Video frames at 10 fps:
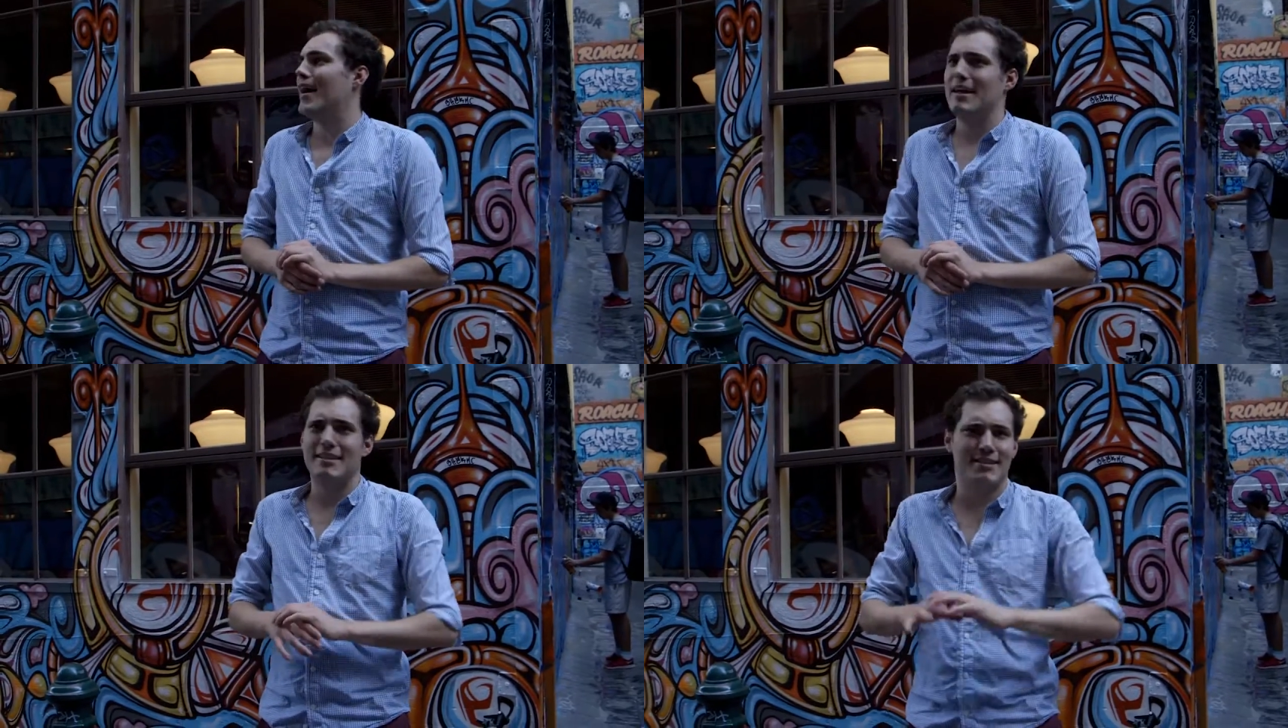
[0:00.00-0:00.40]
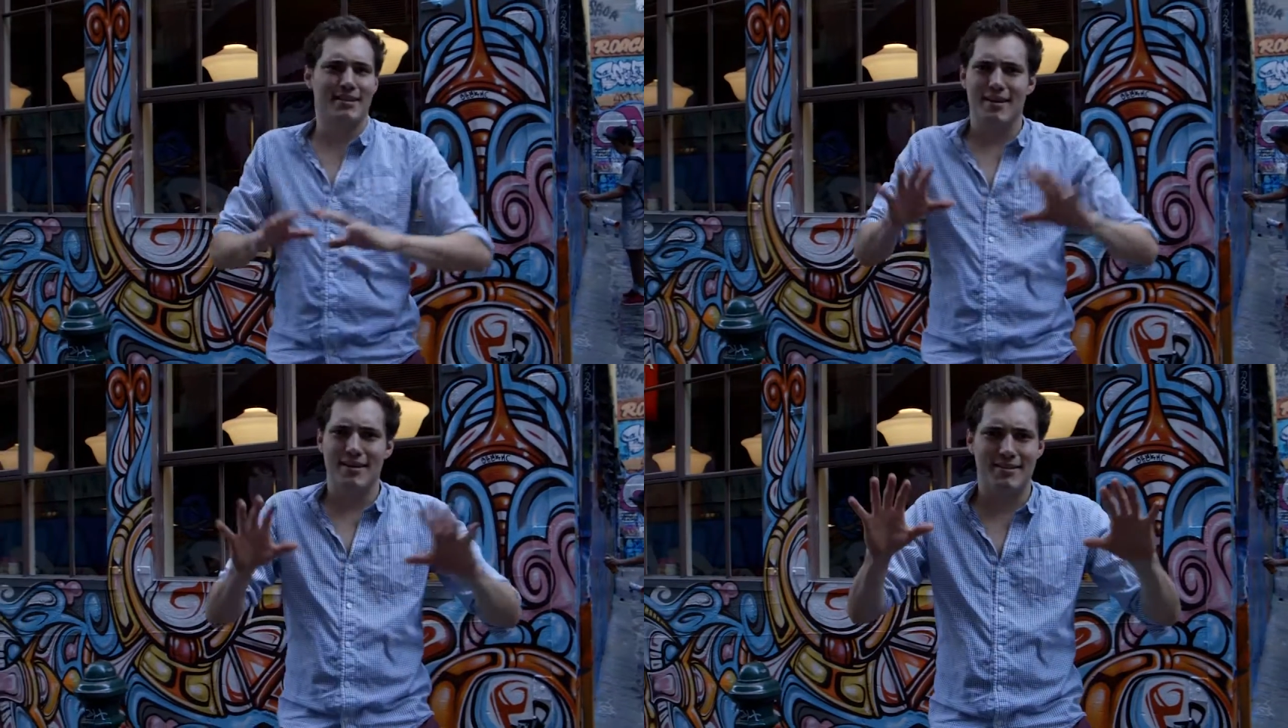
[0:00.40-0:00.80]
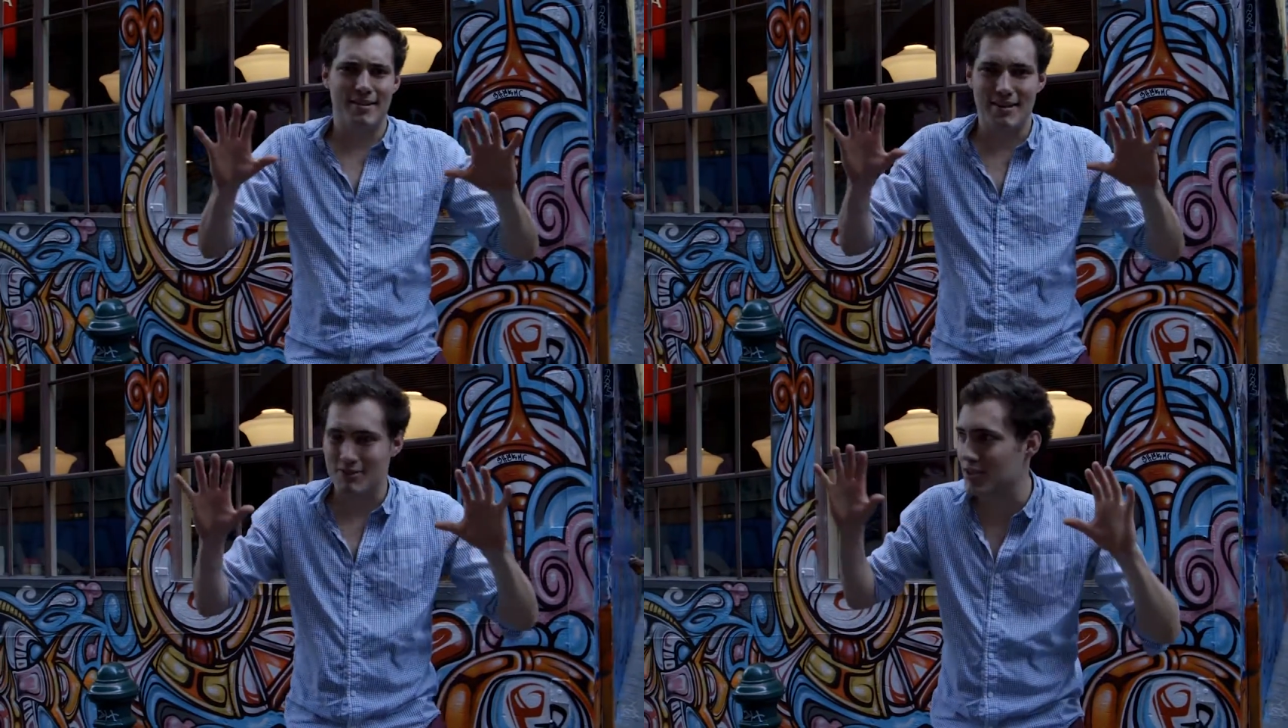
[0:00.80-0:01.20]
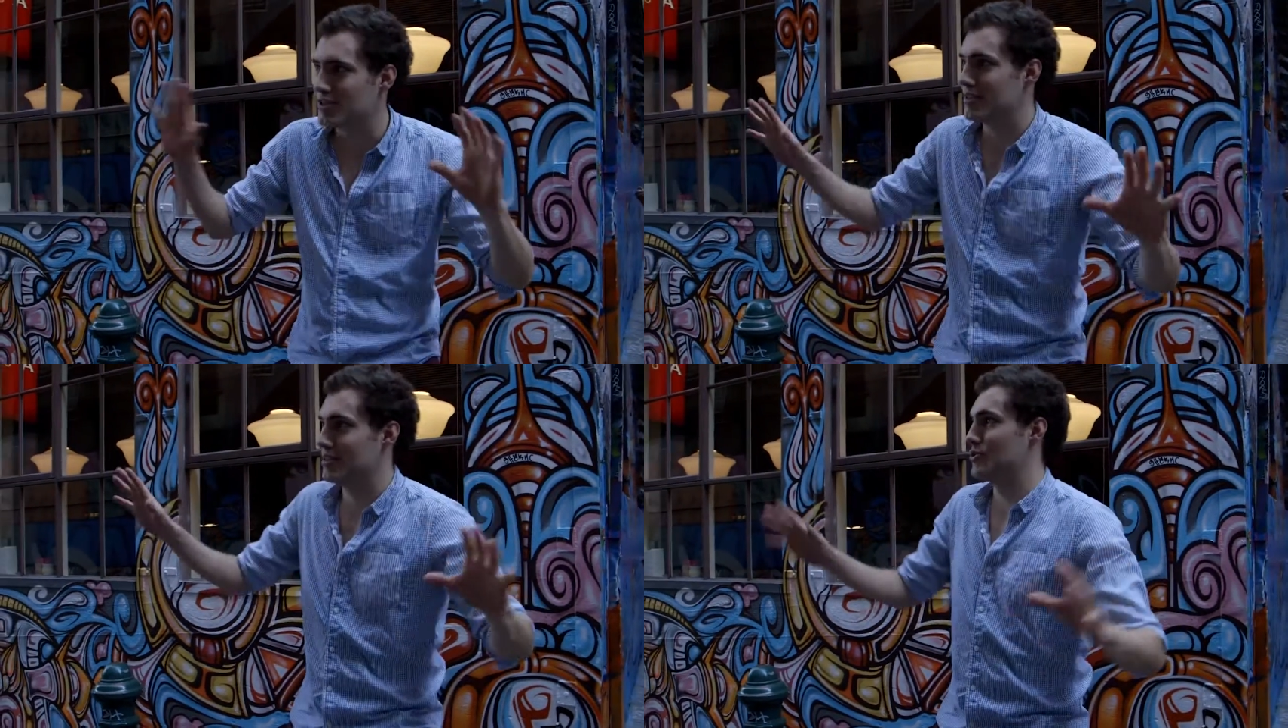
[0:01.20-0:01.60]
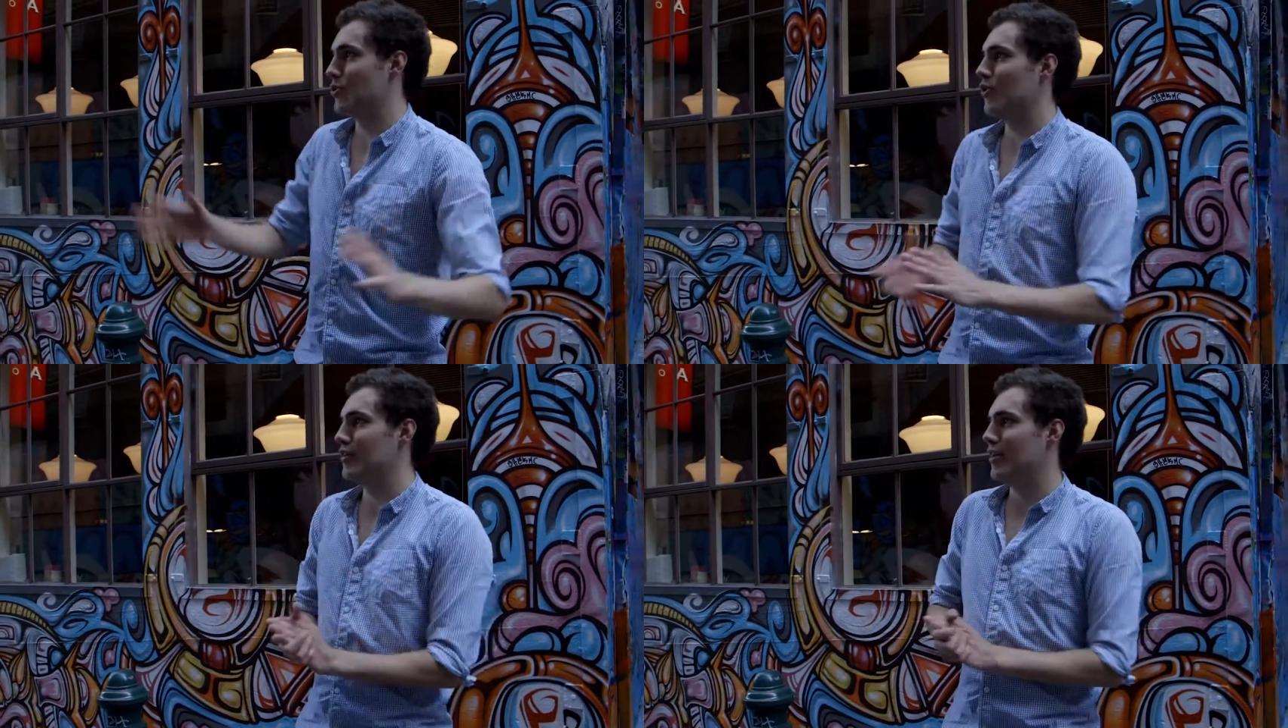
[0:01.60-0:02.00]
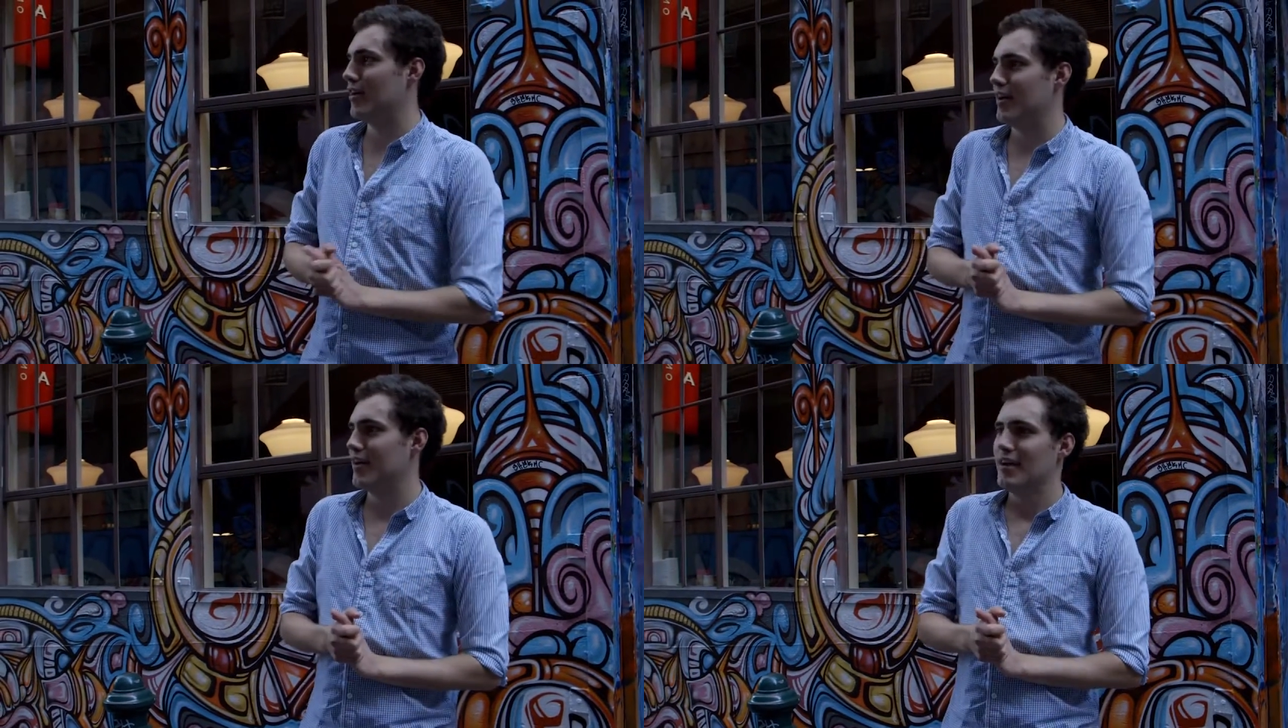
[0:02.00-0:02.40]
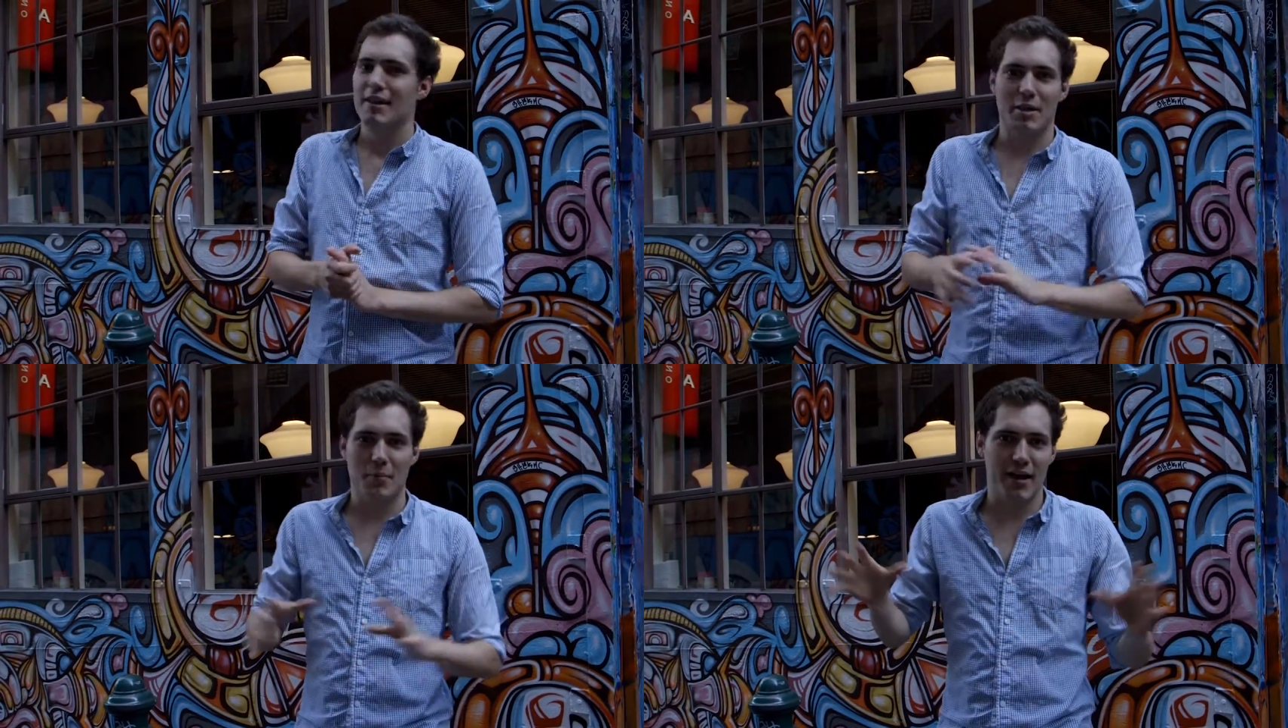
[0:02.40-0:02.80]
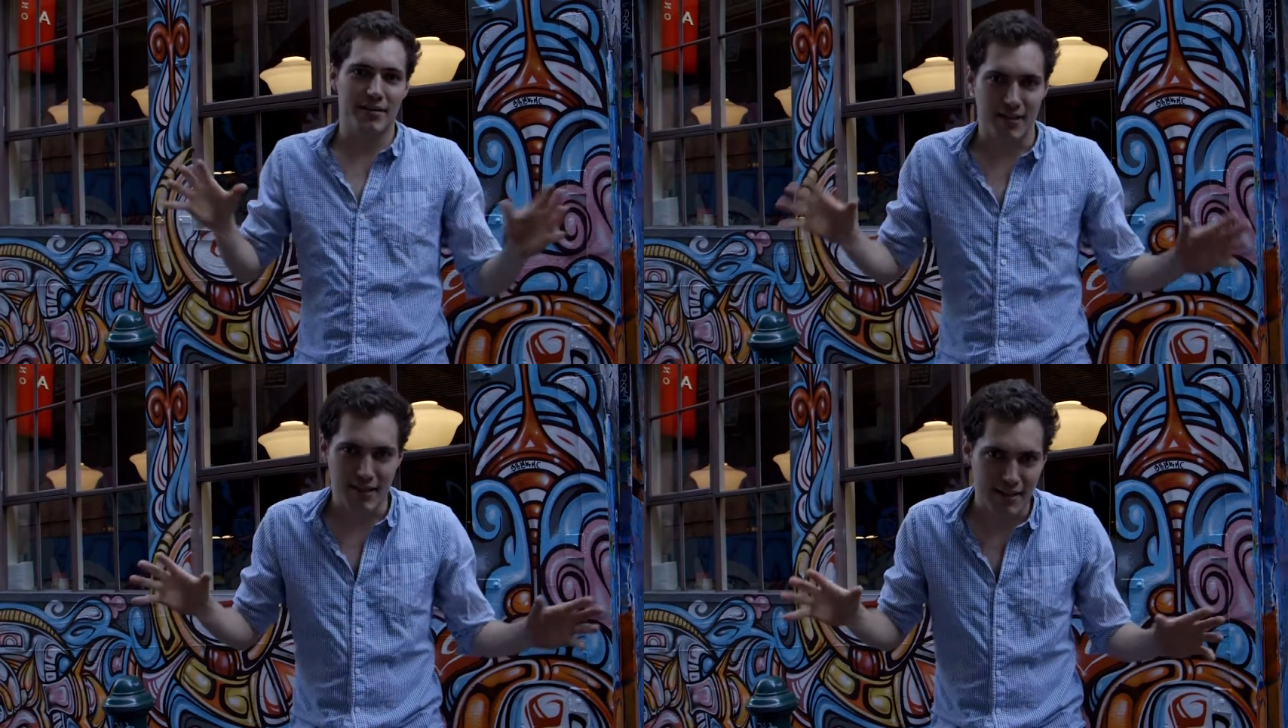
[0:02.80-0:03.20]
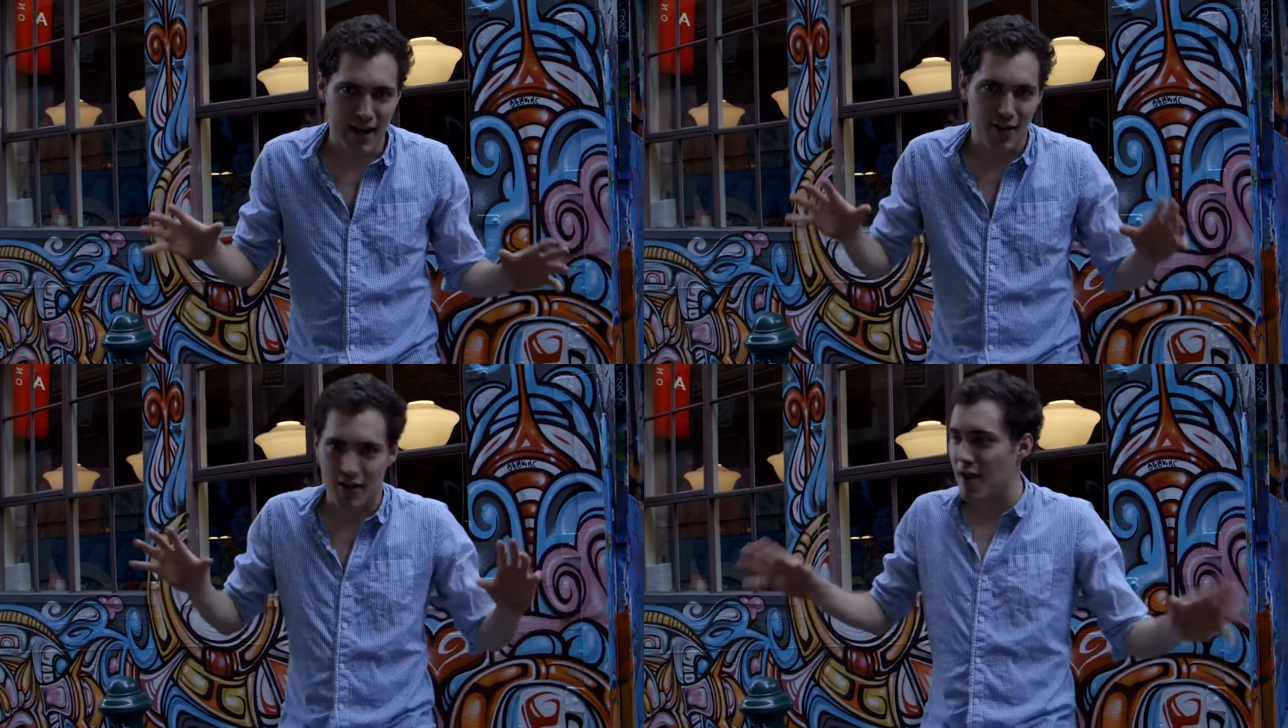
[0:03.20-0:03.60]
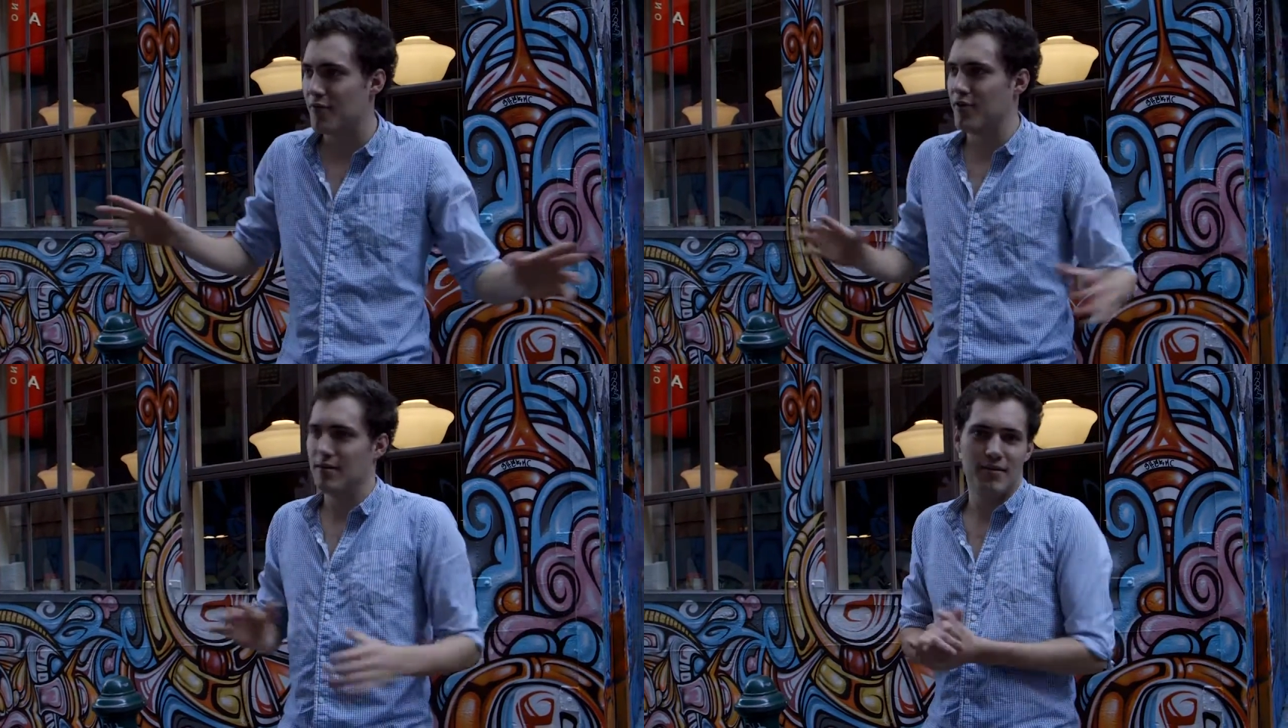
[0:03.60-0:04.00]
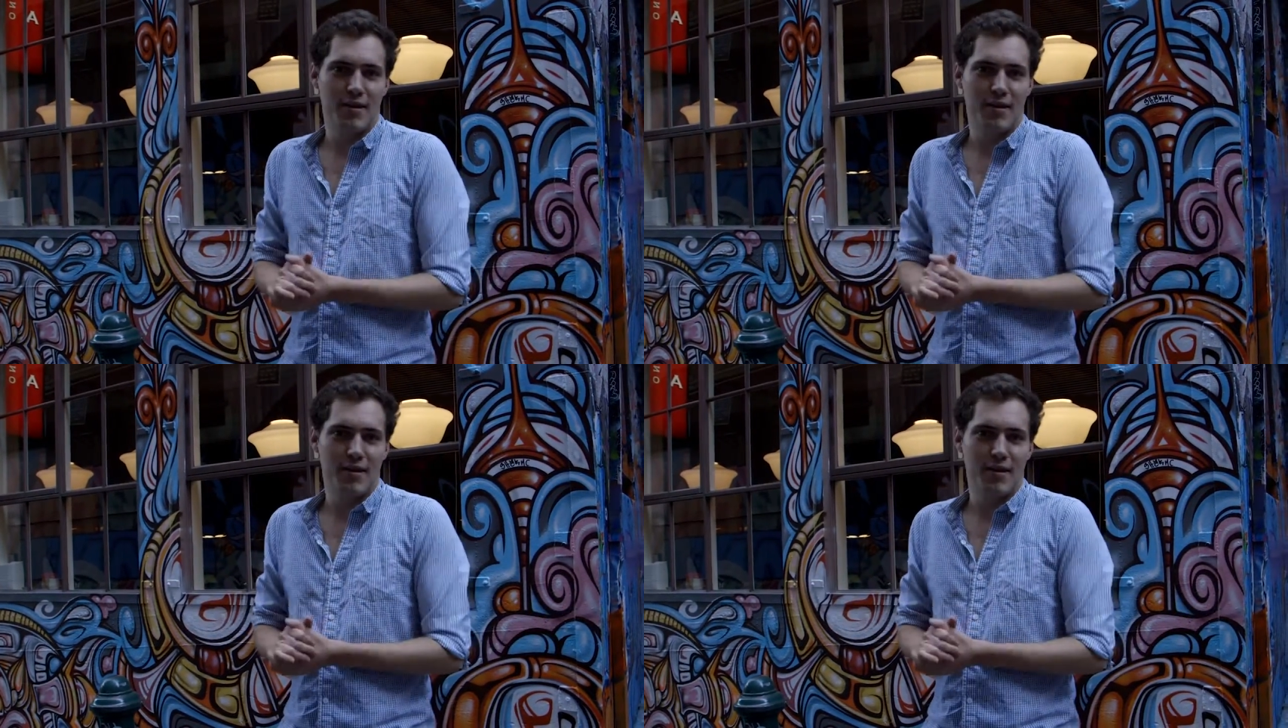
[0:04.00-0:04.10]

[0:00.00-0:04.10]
It's just extraordinary the amount of detail and effort